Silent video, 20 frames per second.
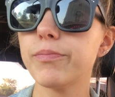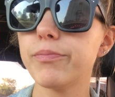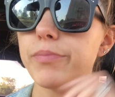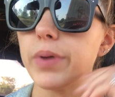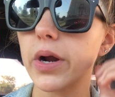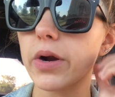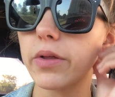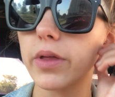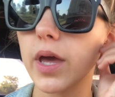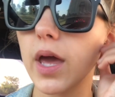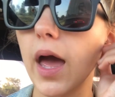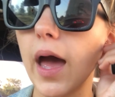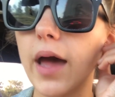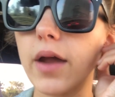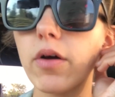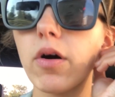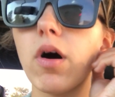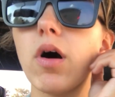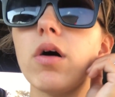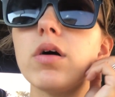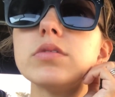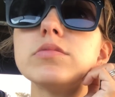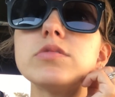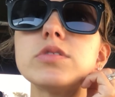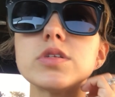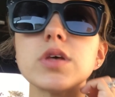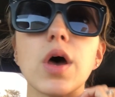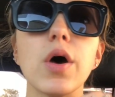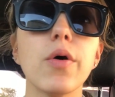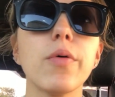barely at all,
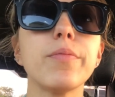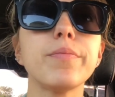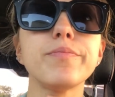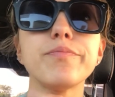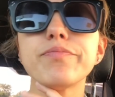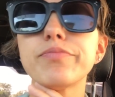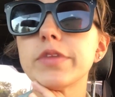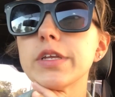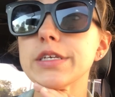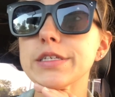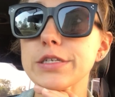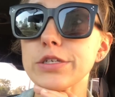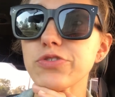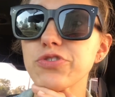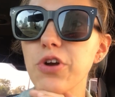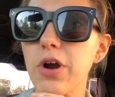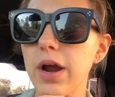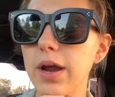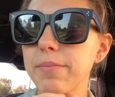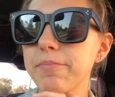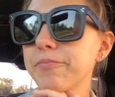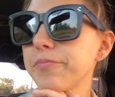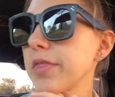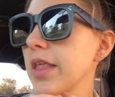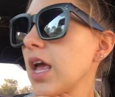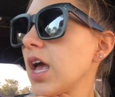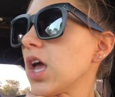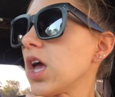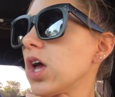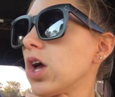so this is great.
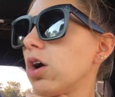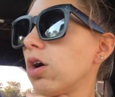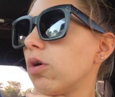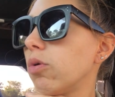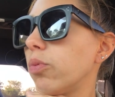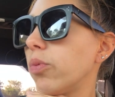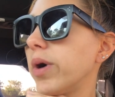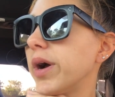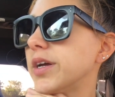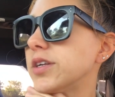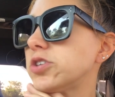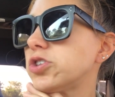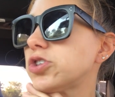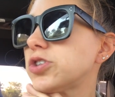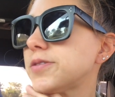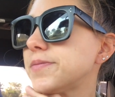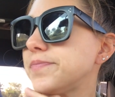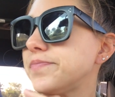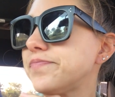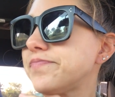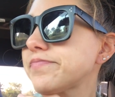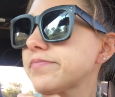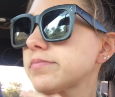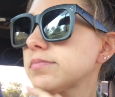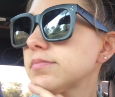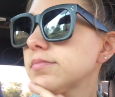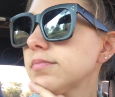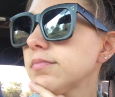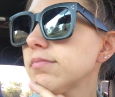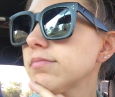Which
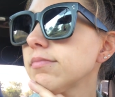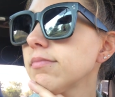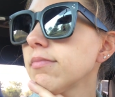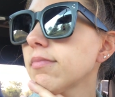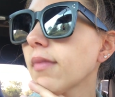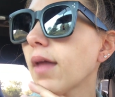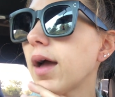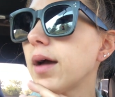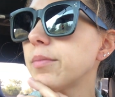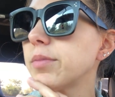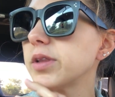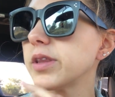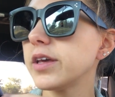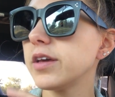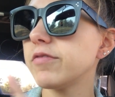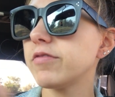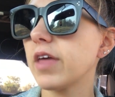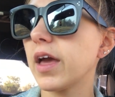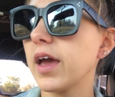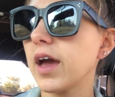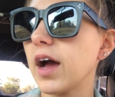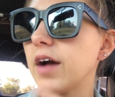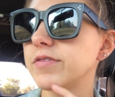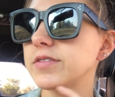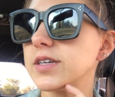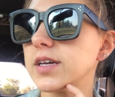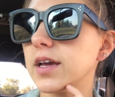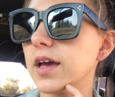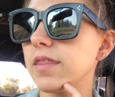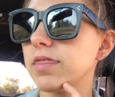I believe they have
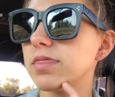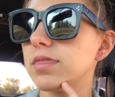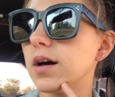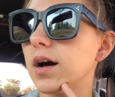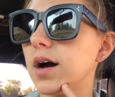to get